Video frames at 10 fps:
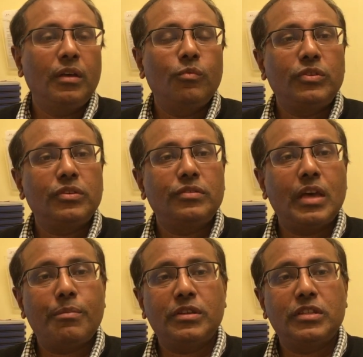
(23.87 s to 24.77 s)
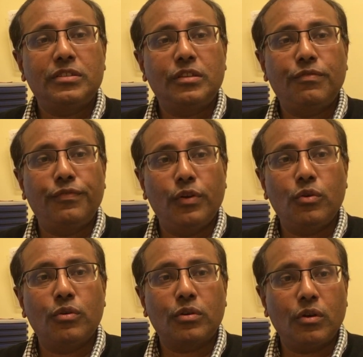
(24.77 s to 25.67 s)
which is the emergency
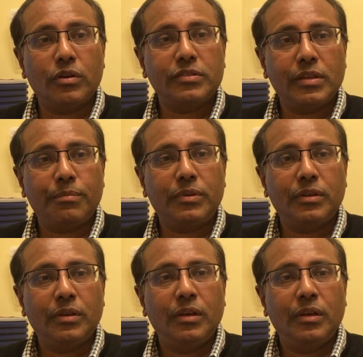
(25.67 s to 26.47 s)
flow concept.